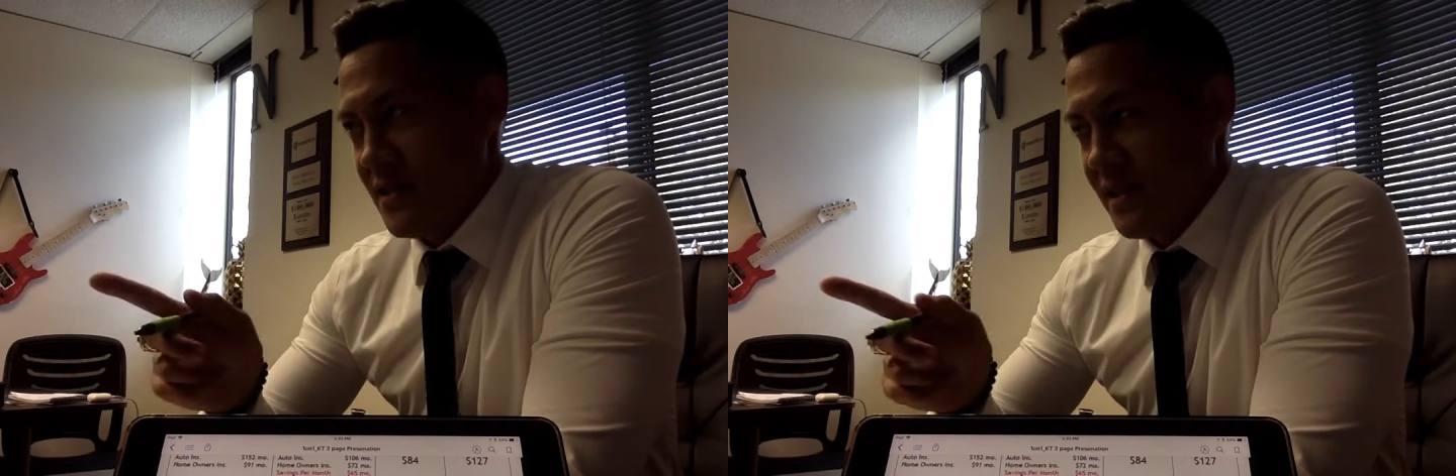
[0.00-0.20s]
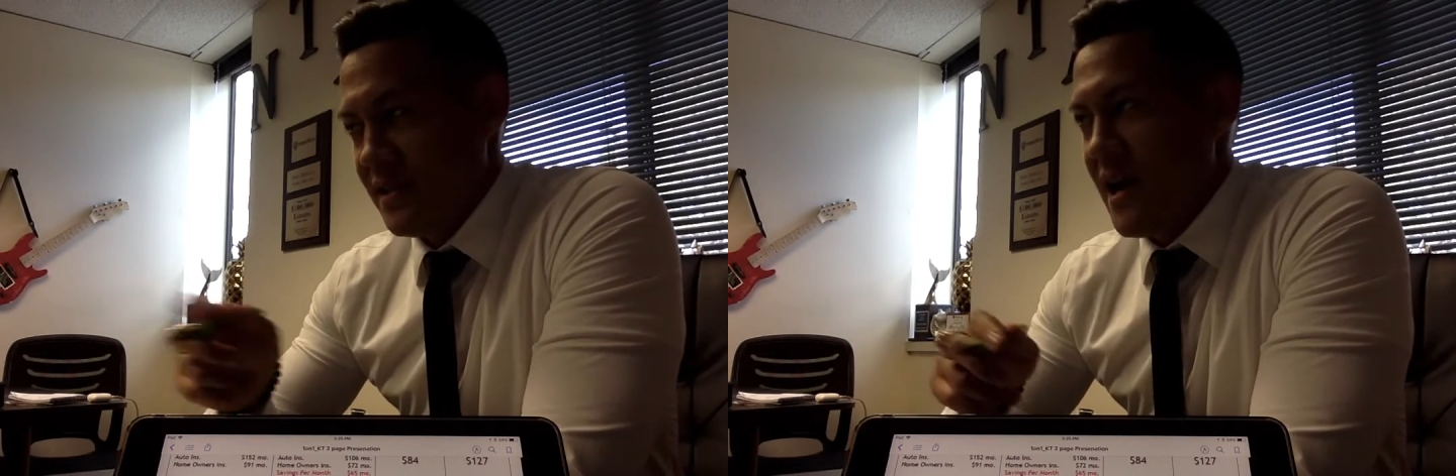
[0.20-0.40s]

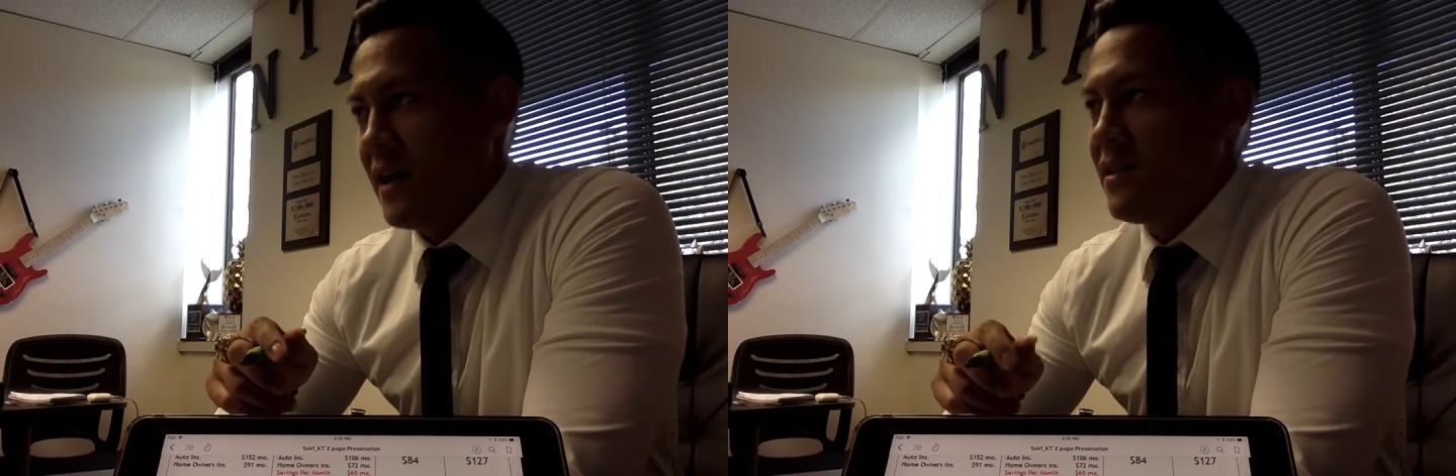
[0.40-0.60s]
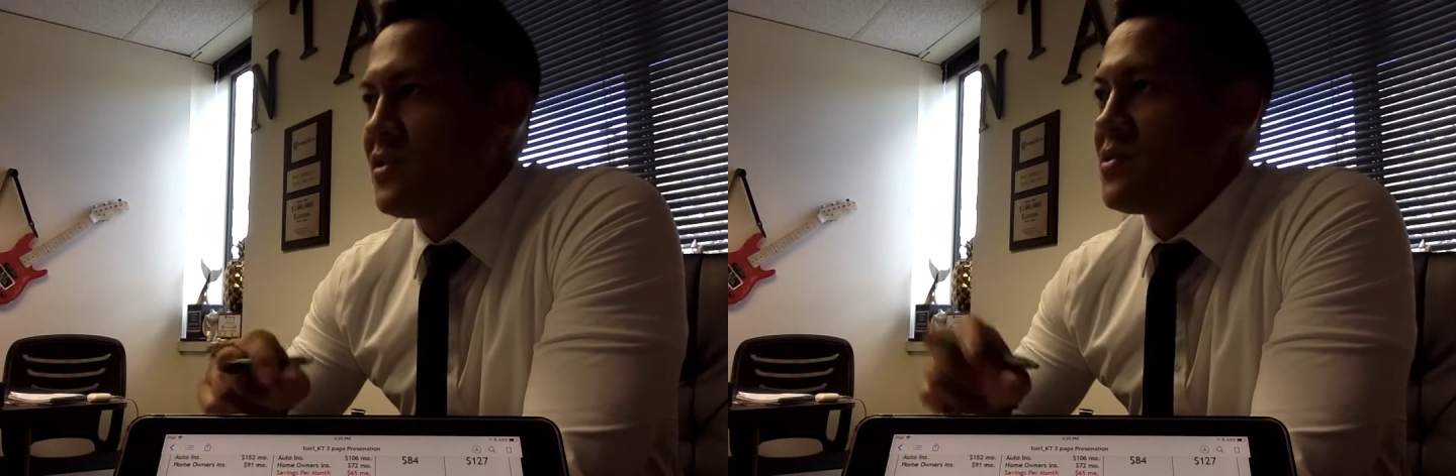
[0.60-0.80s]

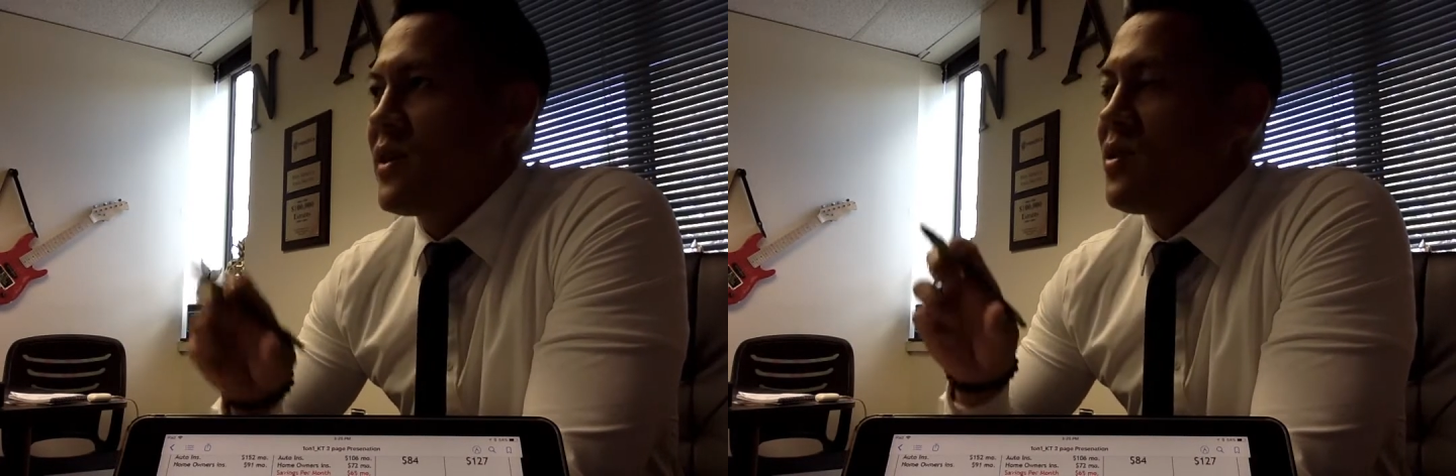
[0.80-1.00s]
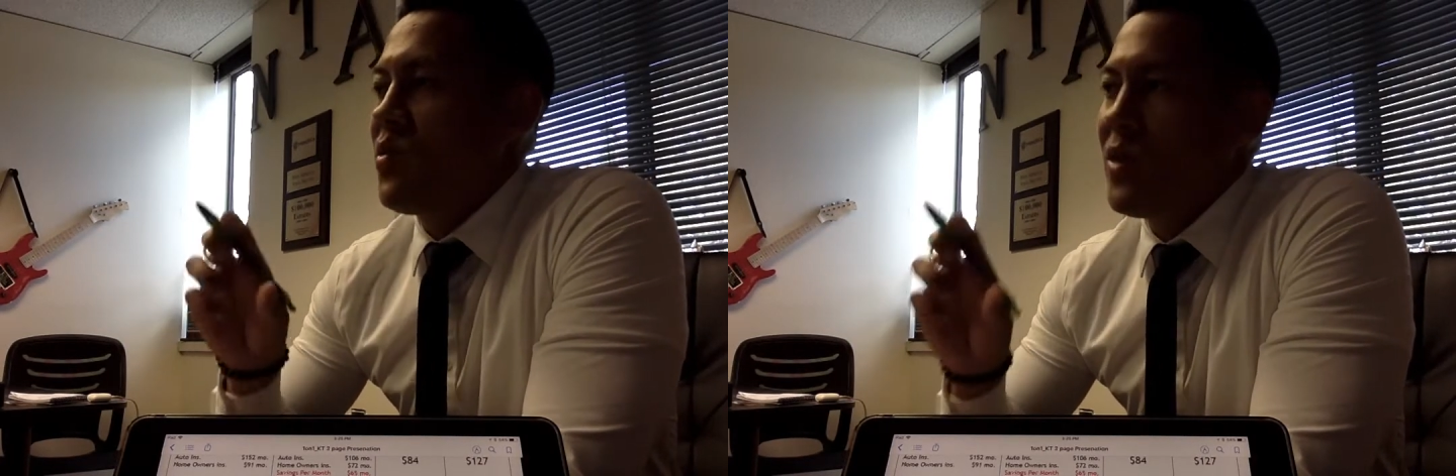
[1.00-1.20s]
Exactly. So,
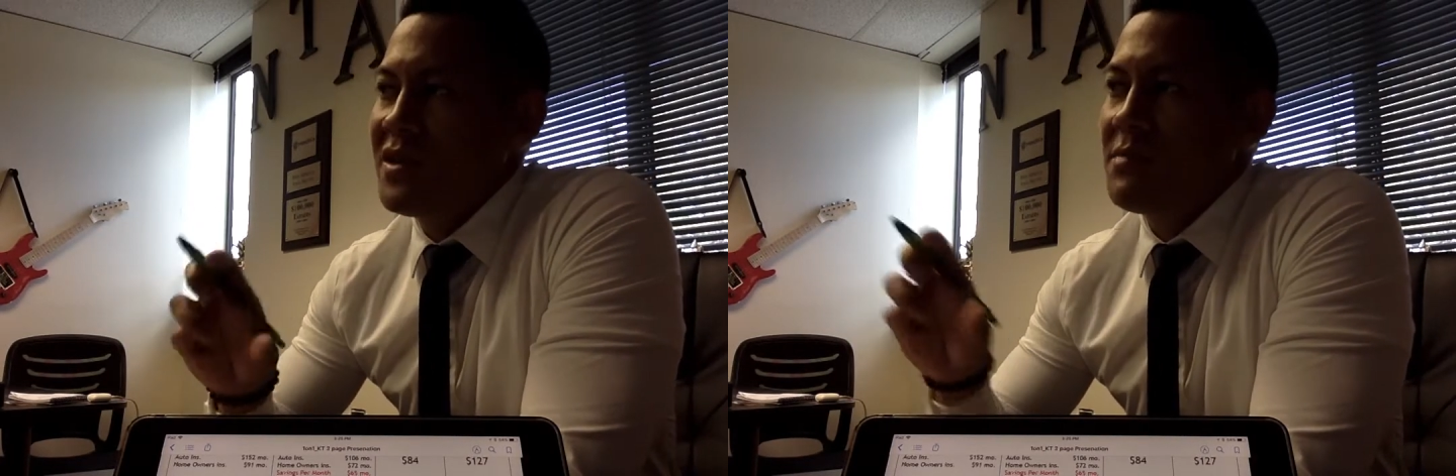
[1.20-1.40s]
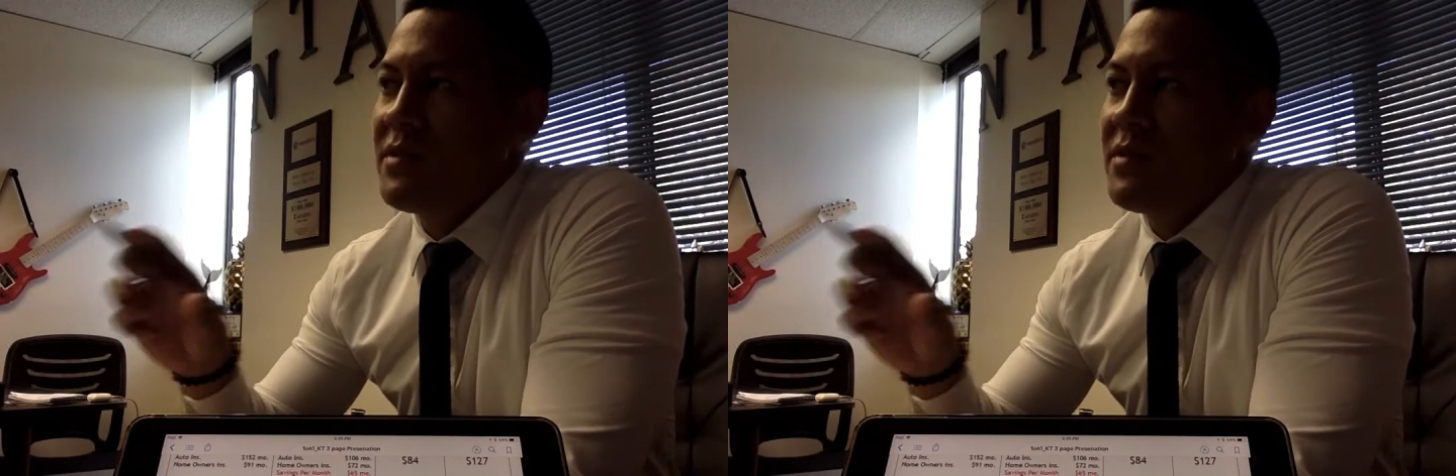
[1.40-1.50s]
Anna, what's a